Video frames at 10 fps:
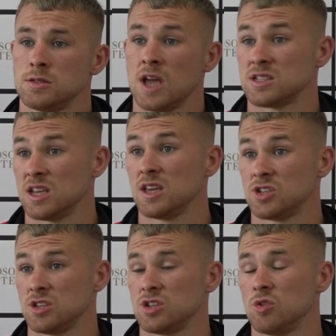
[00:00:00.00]
That's it.
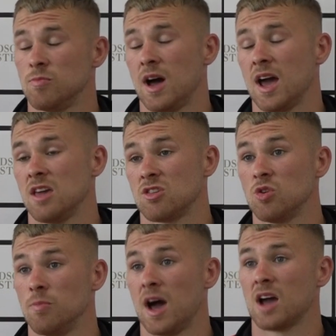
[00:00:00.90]
It's a good marker
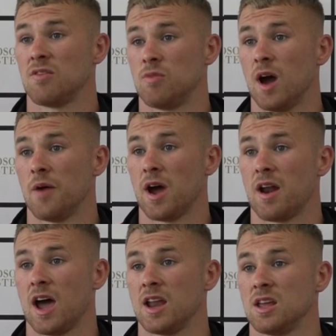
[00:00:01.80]
for where we're
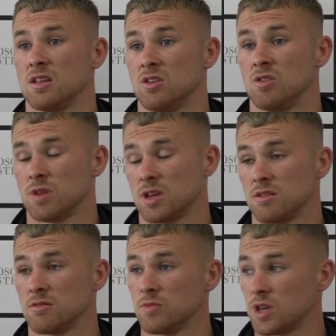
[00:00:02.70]
at, isn't it? You know,
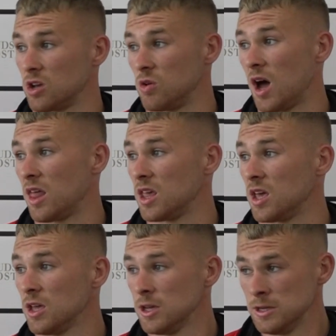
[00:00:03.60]
we can go out
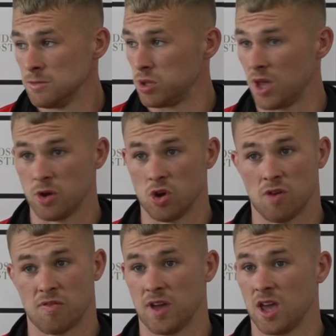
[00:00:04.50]
there, play with
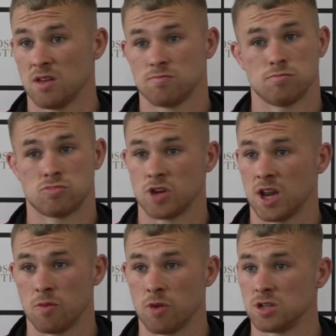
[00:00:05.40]
no fear,
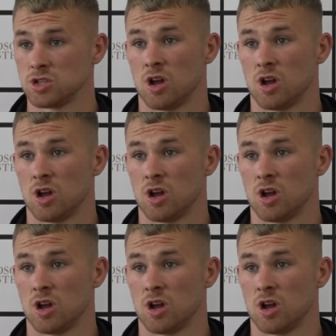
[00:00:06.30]
training wheels are